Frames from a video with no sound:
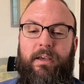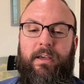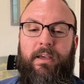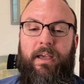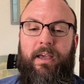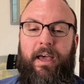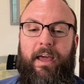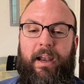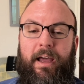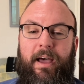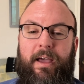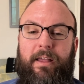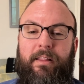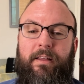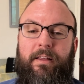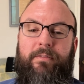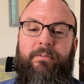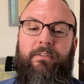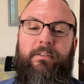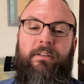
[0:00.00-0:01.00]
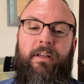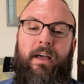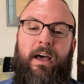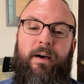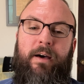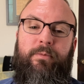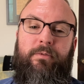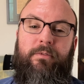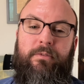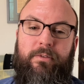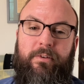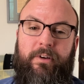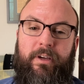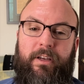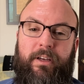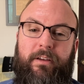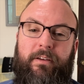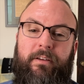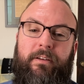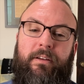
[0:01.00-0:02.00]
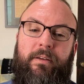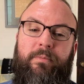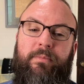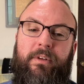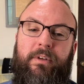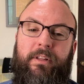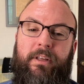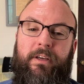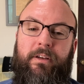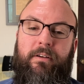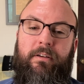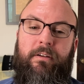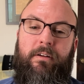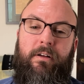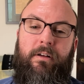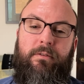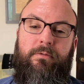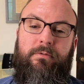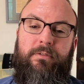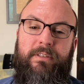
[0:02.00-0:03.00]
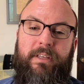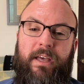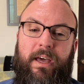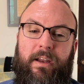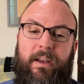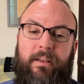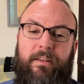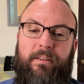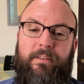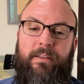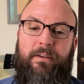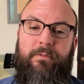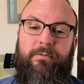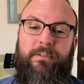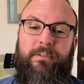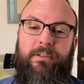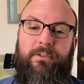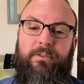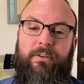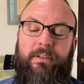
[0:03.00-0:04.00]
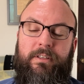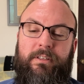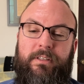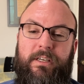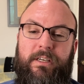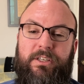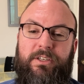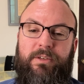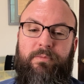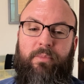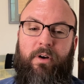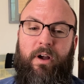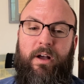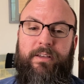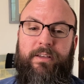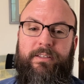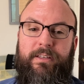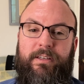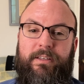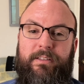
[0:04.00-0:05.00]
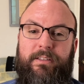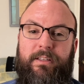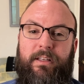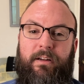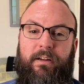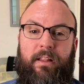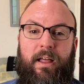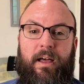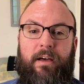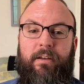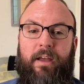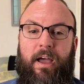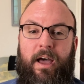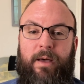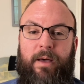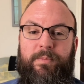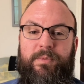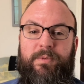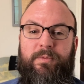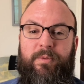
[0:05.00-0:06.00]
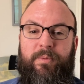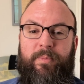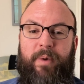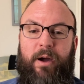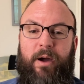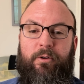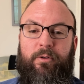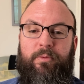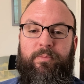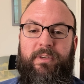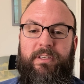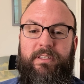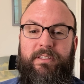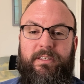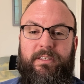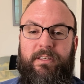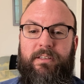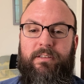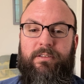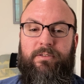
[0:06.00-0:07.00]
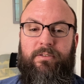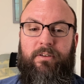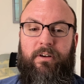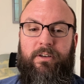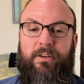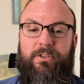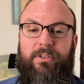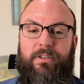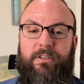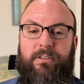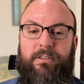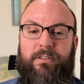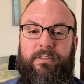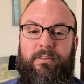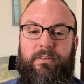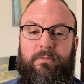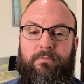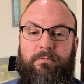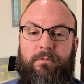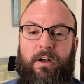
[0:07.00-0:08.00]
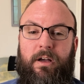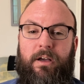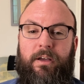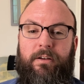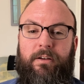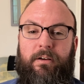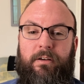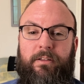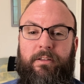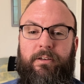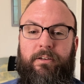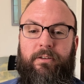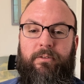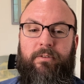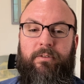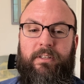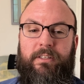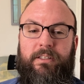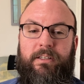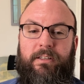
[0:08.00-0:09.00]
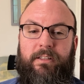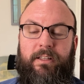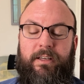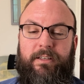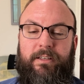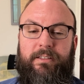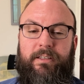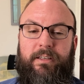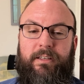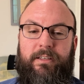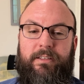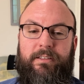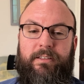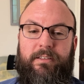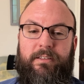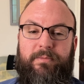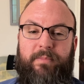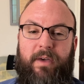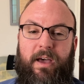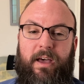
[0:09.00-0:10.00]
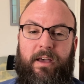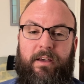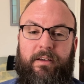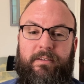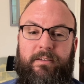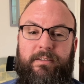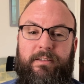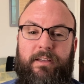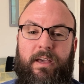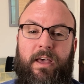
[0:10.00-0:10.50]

At a high level, Apple created an emulator called Rosetta that was a translation process that allowed apps with PowerPC instructions to run on the new Intel x86 Macs.